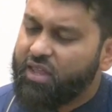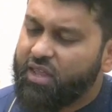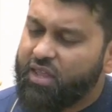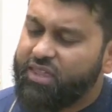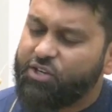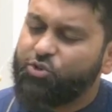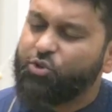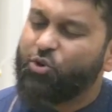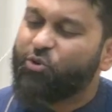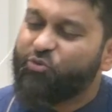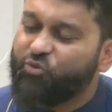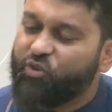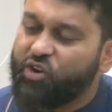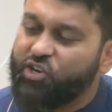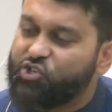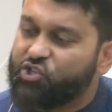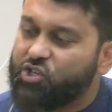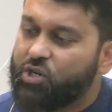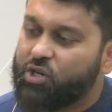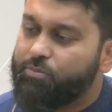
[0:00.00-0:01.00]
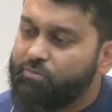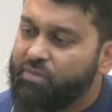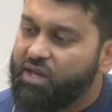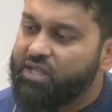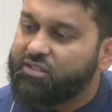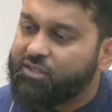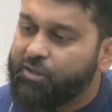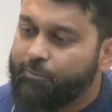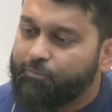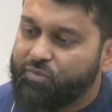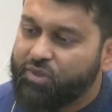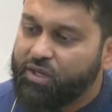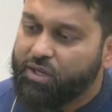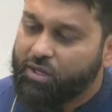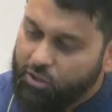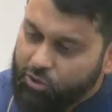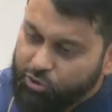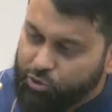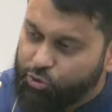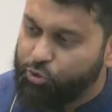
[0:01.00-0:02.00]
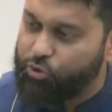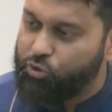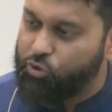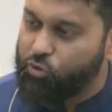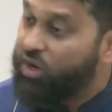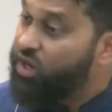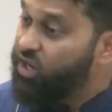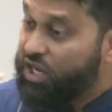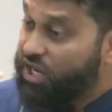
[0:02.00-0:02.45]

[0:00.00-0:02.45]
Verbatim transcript: that your friendship meant something to you.